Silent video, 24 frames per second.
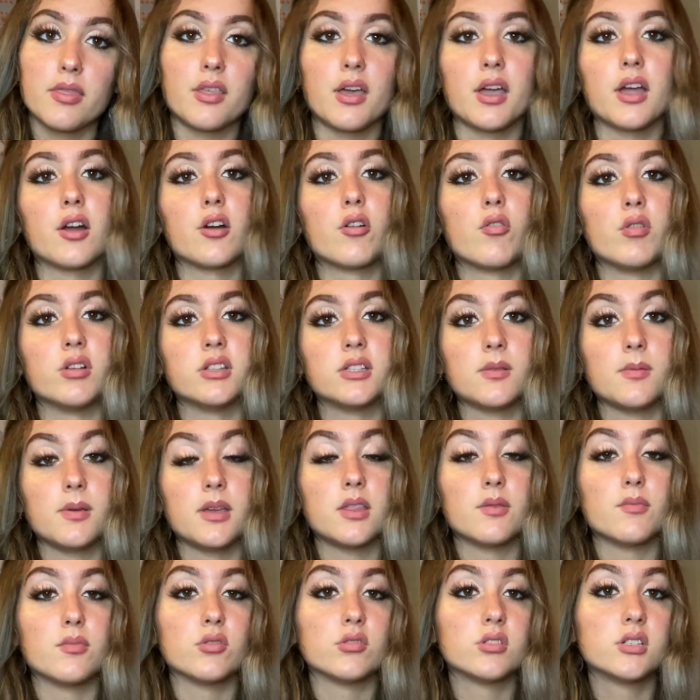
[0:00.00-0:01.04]
They are going to be
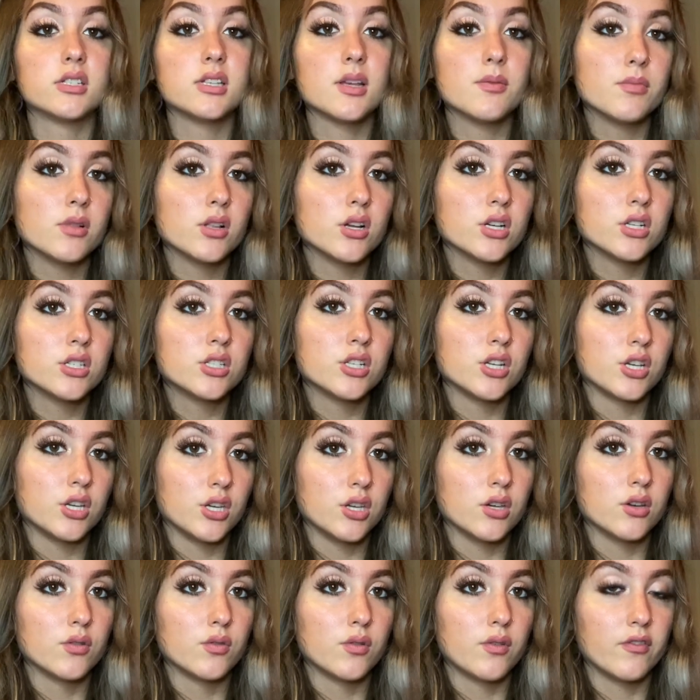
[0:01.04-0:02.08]
the most similar to
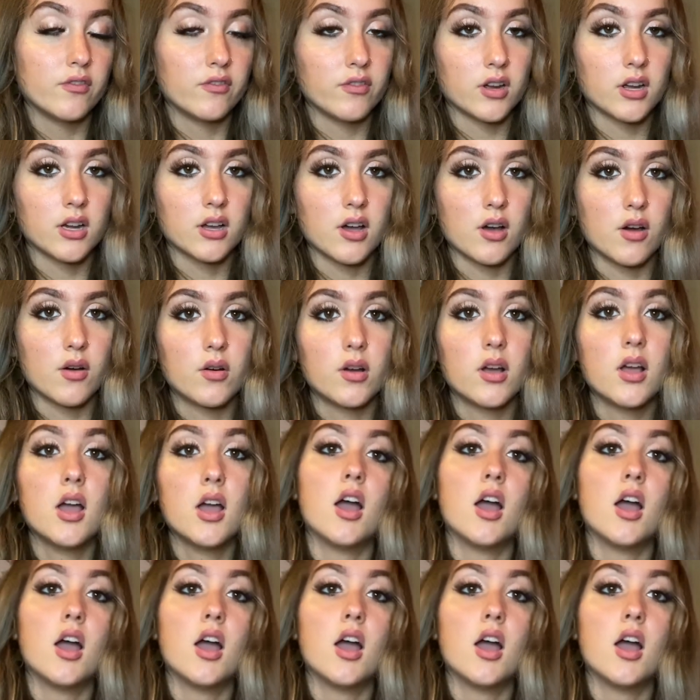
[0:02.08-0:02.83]
you, Virgo.